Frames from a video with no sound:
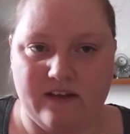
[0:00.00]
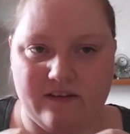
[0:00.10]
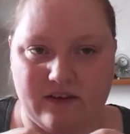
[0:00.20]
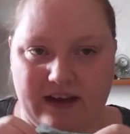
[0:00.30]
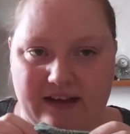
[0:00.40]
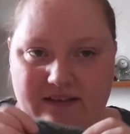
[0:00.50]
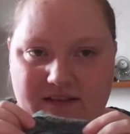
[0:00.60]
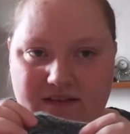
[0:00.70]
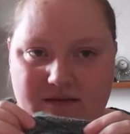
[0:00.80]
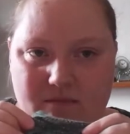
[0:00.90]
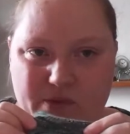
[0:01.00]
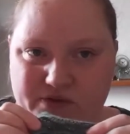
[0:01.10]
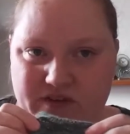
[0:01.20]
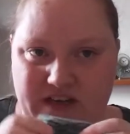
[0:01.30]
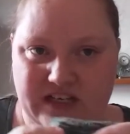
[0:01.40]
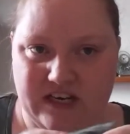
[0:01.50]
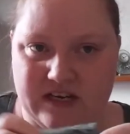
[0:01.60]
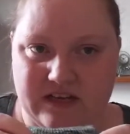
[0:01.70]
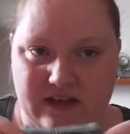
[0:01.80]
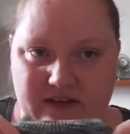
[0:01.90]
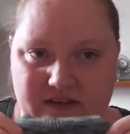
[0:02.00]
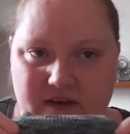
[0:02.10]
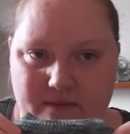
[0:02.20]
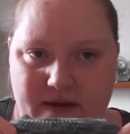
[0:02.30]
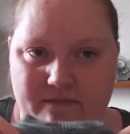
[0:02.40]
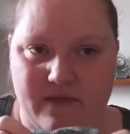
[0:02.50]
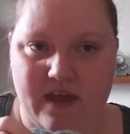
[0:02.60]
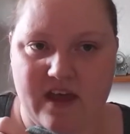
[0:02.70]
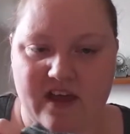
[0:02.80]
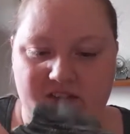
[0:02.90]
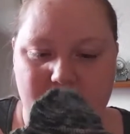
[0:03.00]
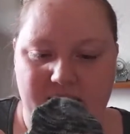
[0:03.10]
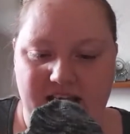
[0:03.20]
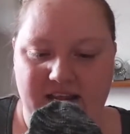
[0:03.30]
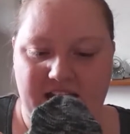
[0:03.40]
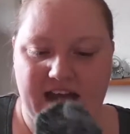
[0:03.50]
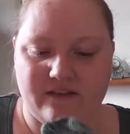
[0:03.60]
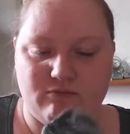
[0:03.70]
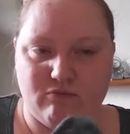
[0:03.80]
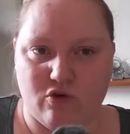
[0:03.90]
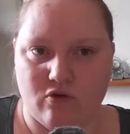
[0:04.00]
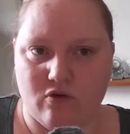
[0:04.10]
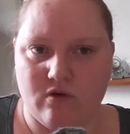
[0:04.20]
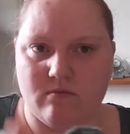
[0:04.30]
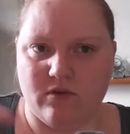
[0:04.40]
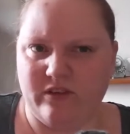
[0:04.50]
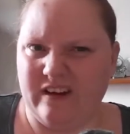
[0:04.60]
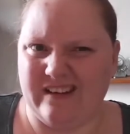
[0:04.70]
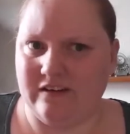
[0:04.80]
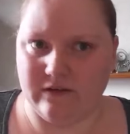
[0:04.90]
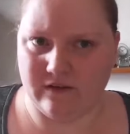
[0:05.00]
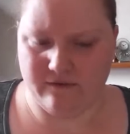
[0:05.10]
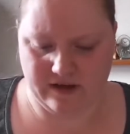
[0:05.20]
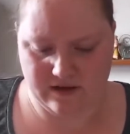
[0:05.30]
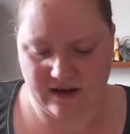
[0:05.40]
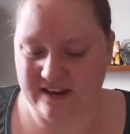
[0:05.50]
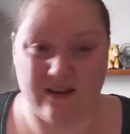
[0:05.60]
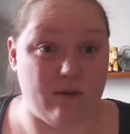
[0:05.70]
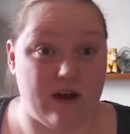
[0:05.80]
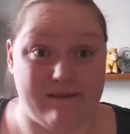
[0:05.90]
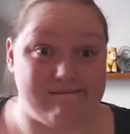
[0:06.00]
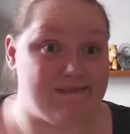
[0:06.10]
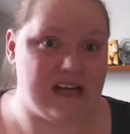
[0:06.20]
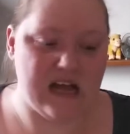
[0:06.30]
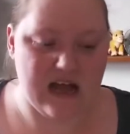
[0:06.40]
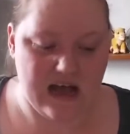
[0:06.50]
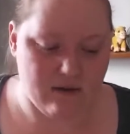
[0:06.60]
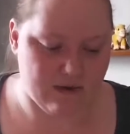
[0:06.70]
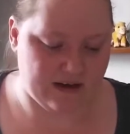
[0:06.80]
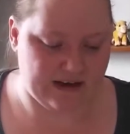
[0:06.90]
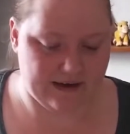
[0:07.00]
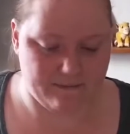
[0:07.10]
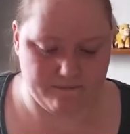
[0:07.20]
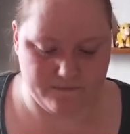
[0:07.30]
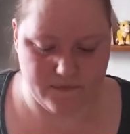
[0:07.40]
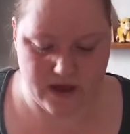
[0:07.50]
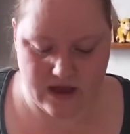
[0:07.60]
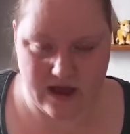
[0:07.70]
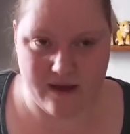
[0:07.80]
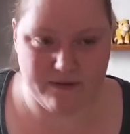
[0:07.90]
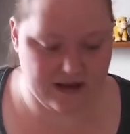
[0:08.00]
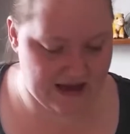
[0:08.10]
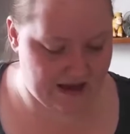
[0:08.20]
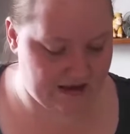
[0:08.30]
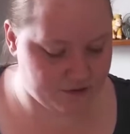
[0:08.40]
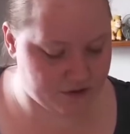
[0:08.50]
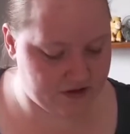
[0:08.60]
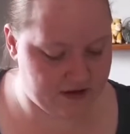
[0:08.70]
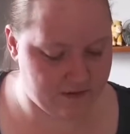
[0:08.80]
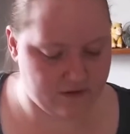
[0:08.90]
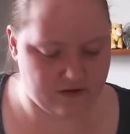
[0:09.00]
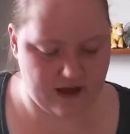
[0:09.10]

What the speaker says: Stockinette's more stretchy than this top bit, to make that more stitches or something. I don't know. I'll work it out. But yeah, enjoying those.